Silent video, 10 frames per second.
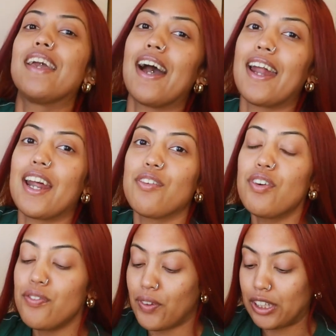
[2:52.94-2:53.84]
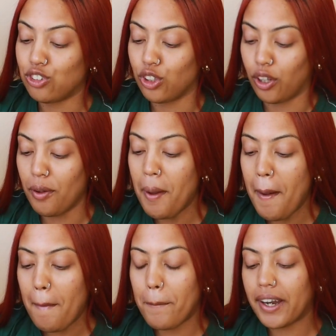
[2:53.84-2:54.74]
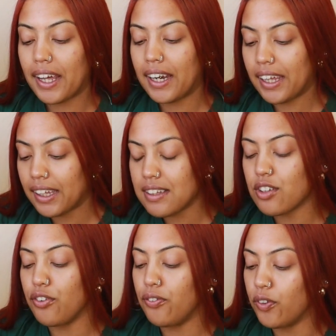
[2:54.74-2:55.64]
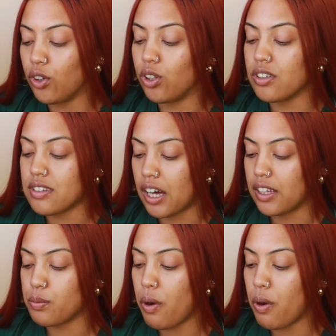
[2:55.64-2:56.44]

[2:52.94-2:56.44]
got out of a facial. But it is full size